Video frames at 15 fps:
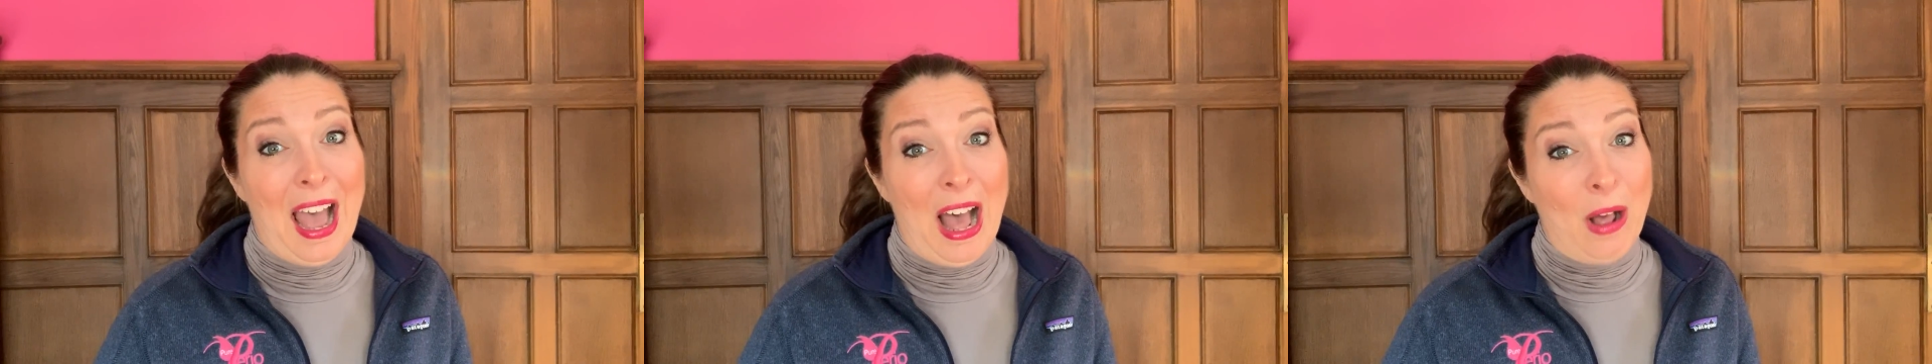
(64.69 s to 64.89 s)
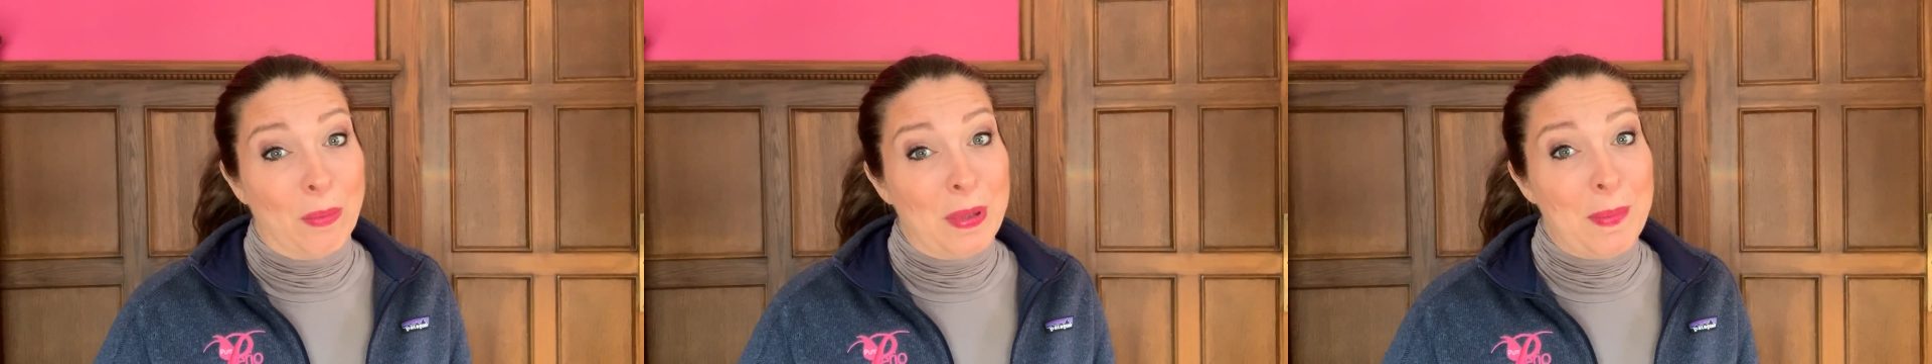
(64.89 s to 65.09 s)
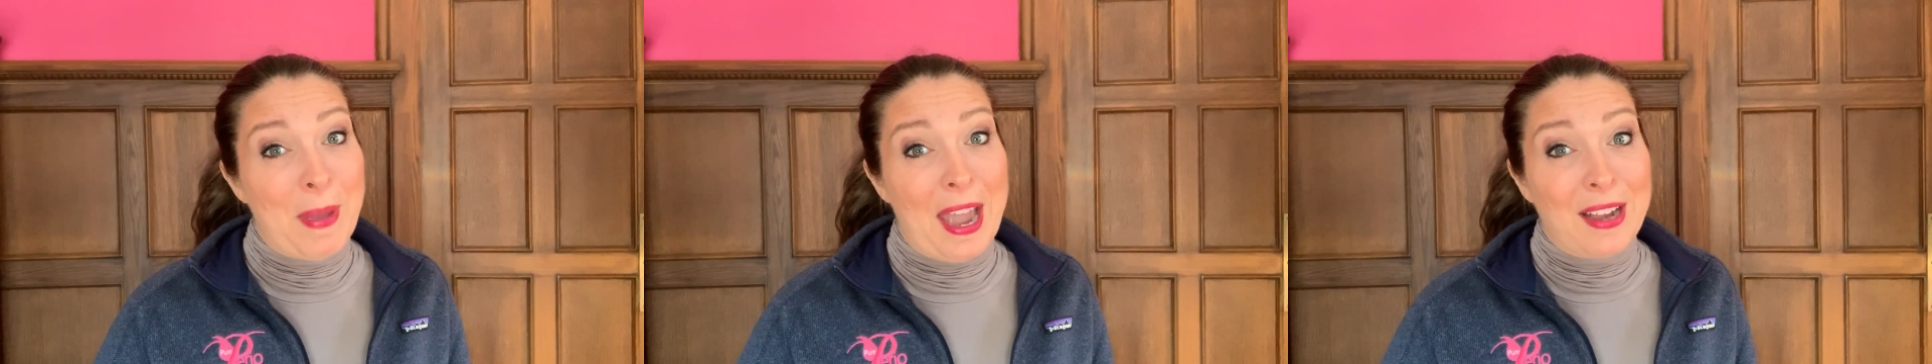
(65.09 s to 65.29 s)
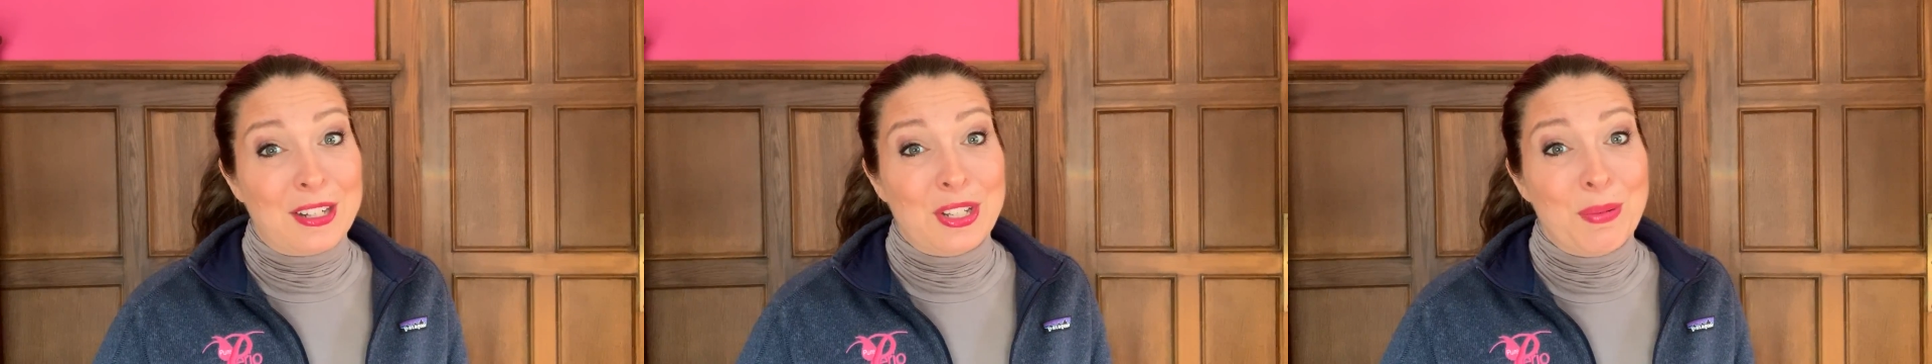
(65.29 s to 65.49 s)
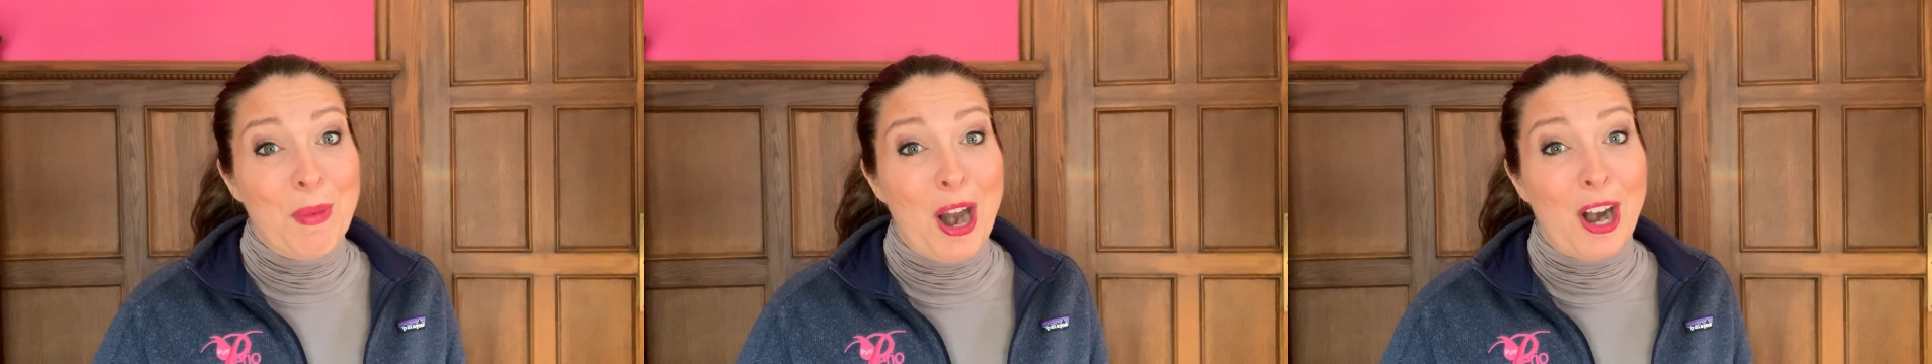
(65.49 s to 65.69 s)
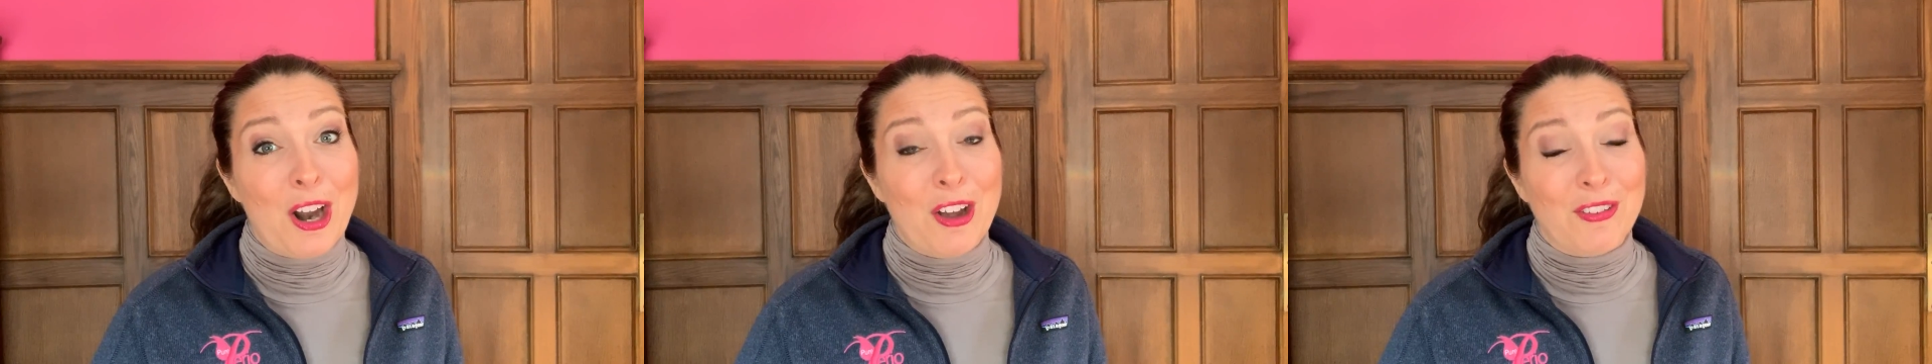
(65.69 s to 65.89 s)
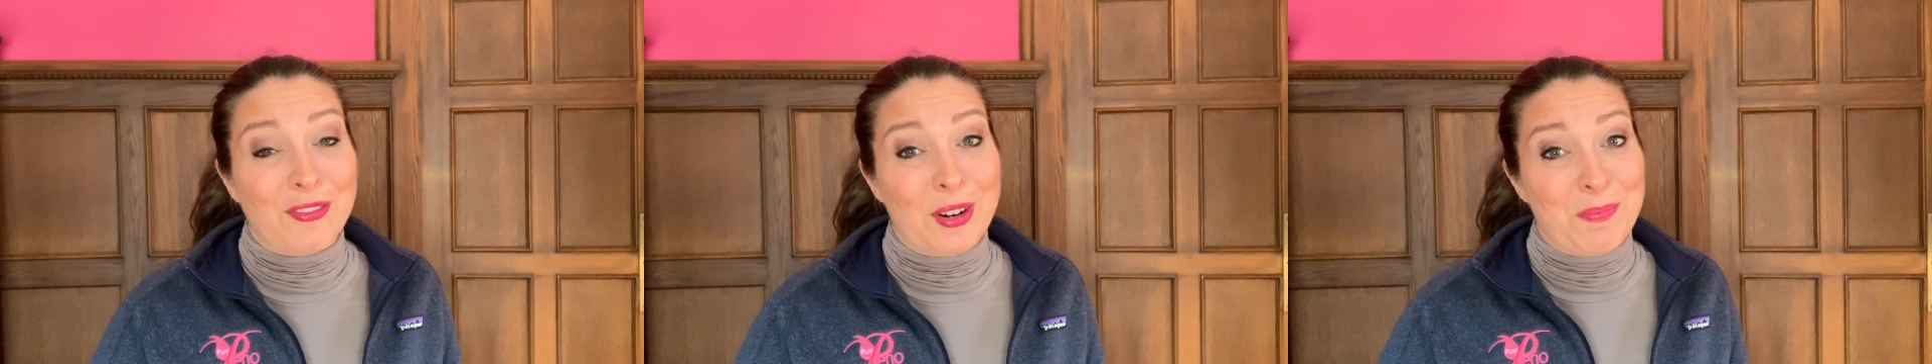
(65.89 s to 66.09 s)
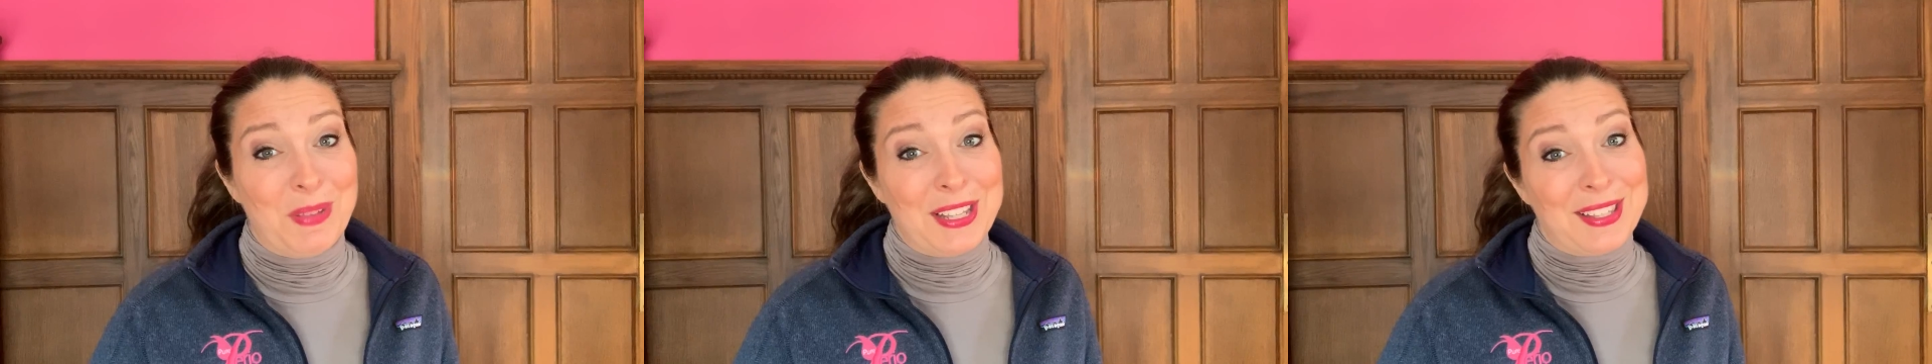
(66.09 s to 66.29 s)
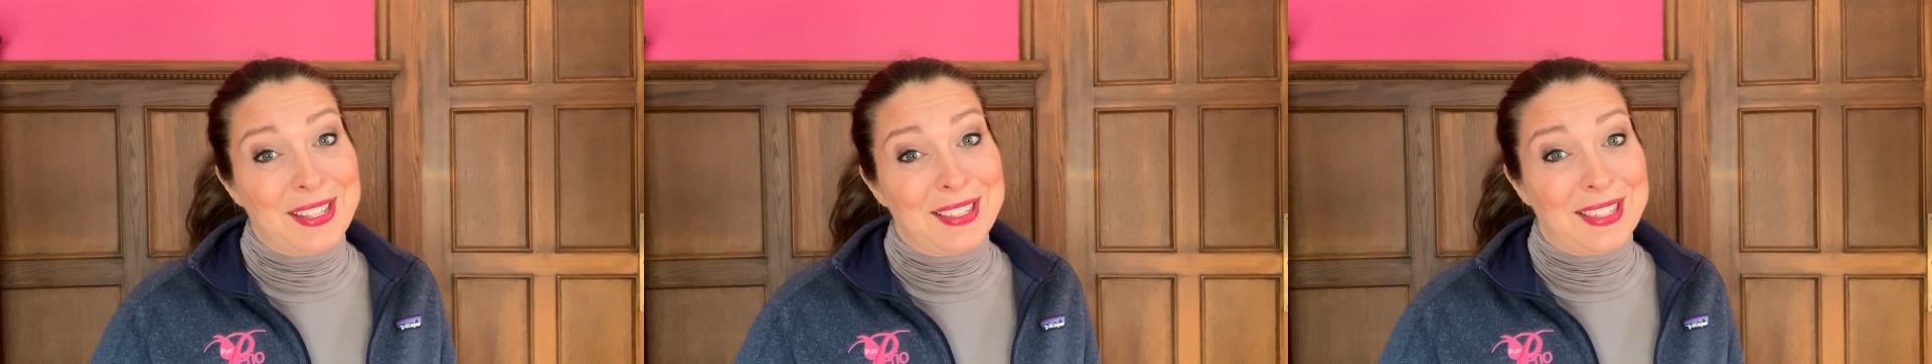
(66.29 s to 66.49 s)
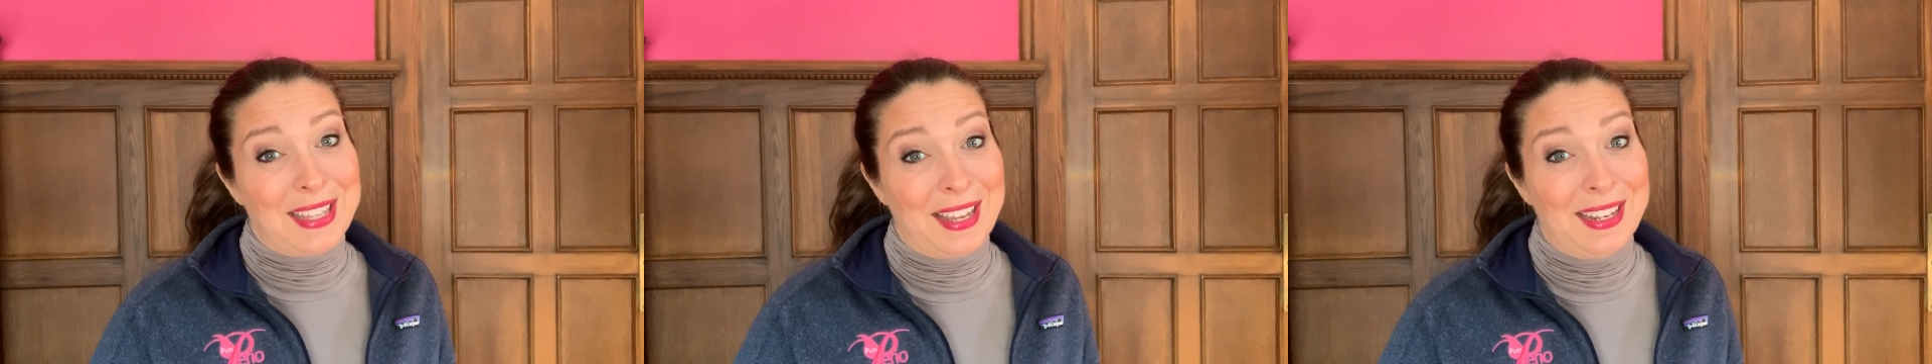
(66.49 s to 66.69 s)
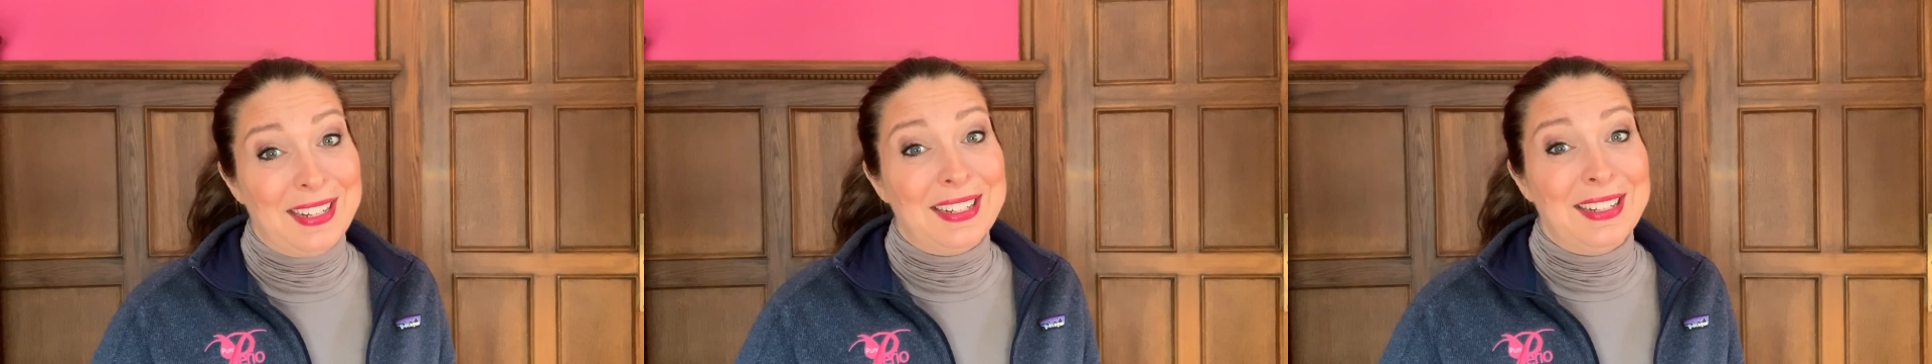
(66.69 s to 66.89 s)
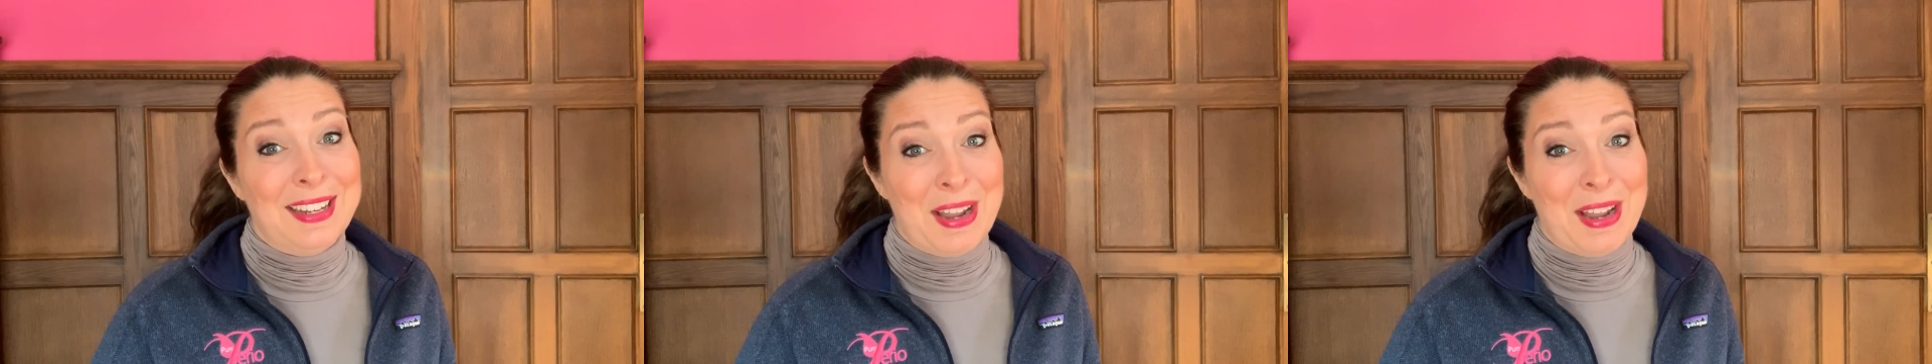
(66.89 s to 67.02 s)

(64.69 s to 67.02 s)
I'll be back tomorrow for business sin